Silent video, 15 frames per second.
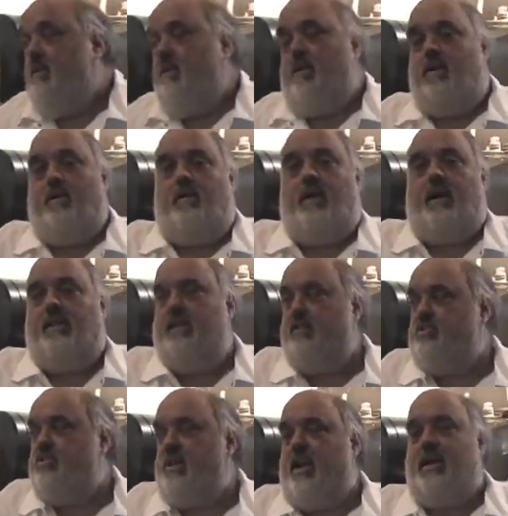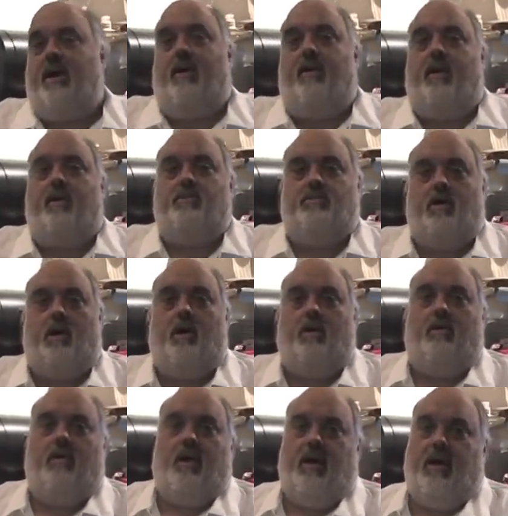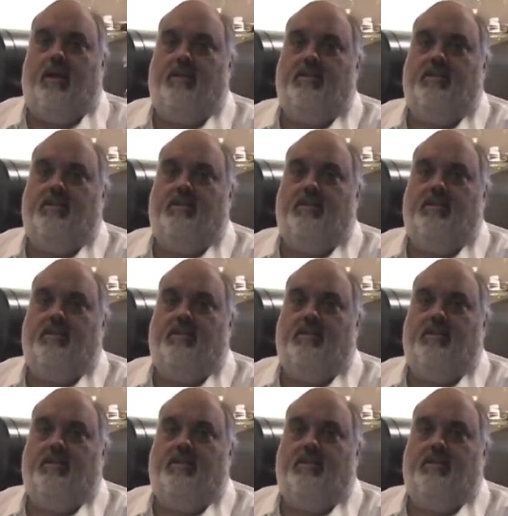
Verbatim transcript: All right, let's check out our, our uh,